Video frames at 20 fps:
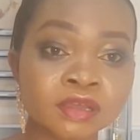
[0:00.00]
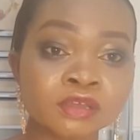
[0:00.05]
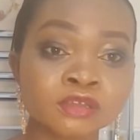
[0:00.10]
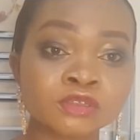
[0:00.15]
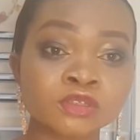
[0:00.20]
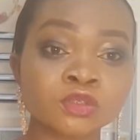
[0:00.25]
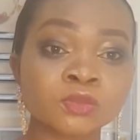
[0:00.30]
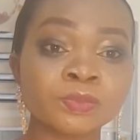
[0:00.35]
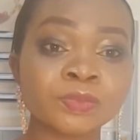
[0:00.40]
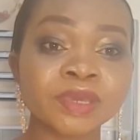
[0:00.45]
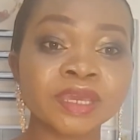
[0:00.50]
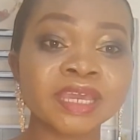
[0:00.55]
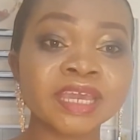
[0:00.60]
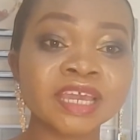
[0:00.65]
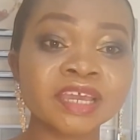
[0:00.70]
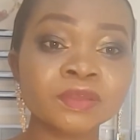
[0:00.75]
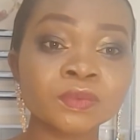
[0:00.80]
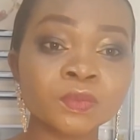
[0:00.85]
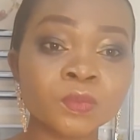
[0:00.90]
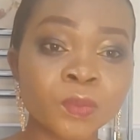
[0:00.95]
to
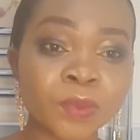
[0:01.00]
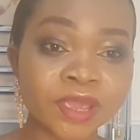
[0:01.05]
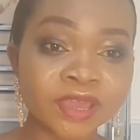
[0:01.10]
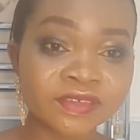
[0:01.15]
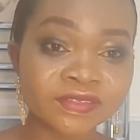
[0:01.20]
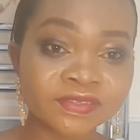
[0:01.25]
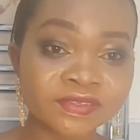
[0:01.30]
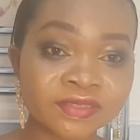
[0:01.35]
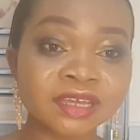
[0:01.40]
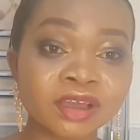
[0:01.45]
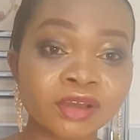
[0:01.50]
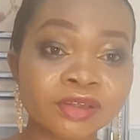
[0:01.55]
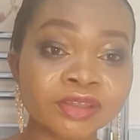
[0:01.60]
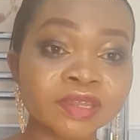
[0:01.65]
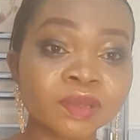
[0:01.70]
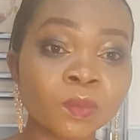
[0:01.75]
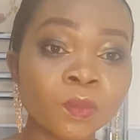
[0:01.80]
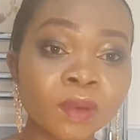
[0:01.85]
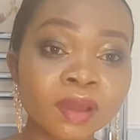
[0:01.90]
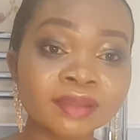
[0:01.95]
begin with. On
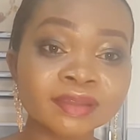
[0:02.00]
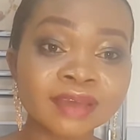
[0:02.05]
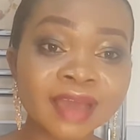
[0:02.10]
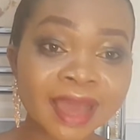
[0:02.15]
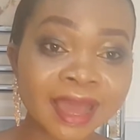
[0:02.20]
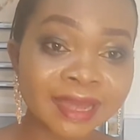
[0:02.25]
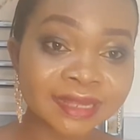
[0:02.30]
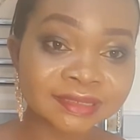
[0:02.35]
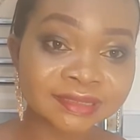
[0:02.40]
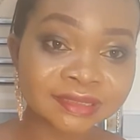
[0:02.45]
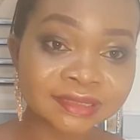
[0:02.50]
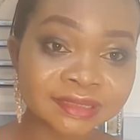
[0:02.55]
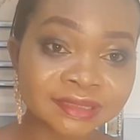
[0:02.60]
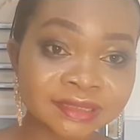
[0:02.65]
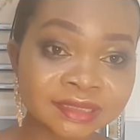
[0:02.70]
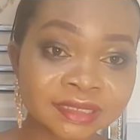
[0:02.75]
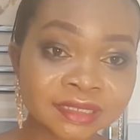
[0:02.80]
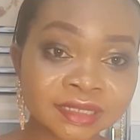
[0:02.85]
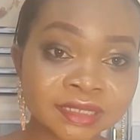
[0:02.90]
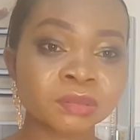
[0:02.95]
the one hand,
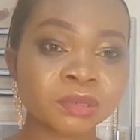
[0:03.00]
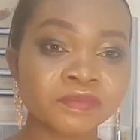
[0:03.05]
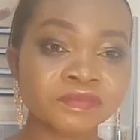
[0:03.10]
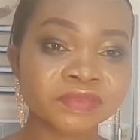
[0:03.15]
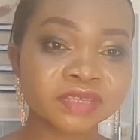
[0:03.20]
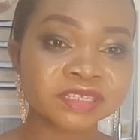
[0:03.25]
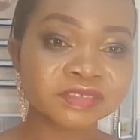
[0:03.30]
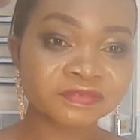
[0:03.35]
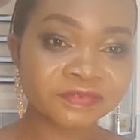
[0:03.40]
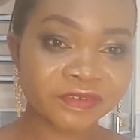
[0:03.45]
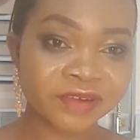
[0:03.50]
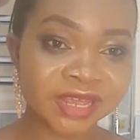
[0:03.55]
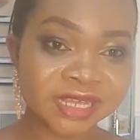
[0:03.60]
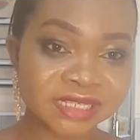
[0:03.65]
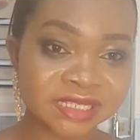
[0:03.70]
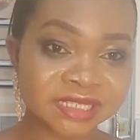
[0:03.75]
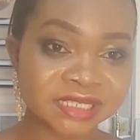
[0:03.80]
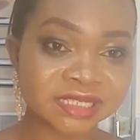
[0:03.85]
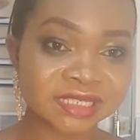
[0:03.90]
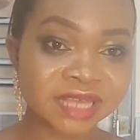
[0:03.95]
all of these
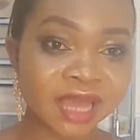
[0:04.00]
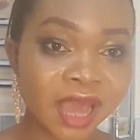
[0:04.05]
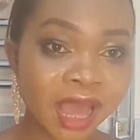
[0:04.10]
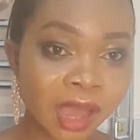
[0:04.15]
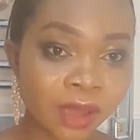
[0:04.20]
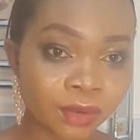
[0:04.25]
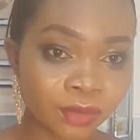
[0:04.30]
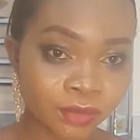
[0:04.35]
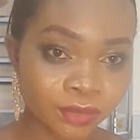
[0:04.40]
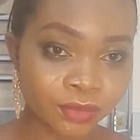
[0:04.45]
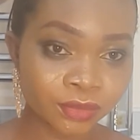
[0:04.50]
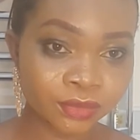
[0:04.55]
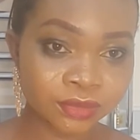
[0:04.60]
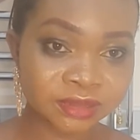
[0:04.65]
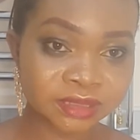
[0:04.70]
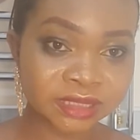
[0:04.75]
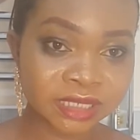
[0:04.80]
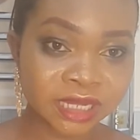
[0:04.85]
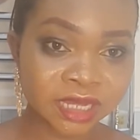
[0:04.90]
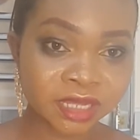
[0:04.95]
phrases are good.
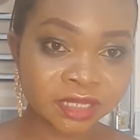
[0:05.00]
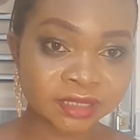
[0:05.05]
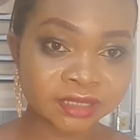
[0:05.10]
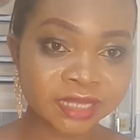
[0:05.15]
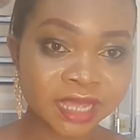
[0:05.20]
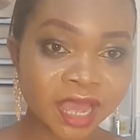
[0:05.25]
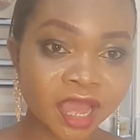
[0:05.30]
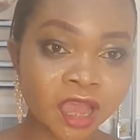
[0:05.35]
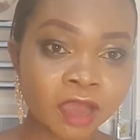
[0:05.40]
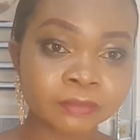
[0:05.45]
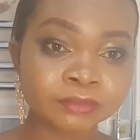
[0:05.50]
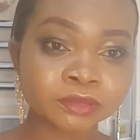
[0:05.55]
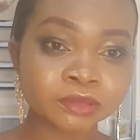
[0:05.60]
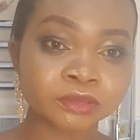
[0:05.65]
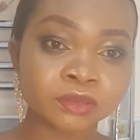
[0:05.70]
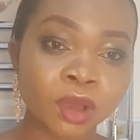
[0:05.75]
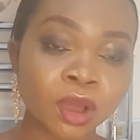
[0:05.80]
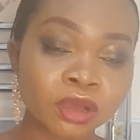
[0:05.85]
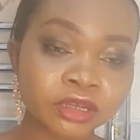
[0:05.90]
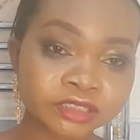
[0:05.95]
They help
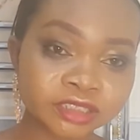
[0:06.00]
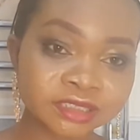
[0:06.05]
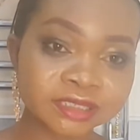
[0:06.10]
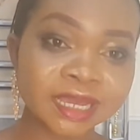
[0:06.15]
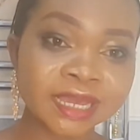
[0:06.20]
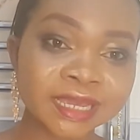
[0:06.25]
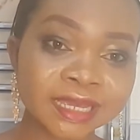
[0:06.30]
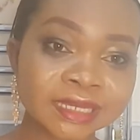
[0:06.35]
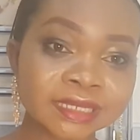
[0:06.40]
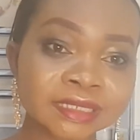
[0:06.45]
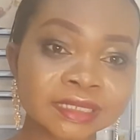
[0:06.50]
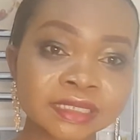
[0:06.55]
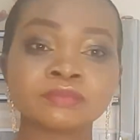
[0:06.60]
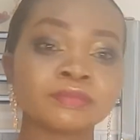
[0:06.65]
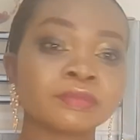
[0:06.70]
to usher in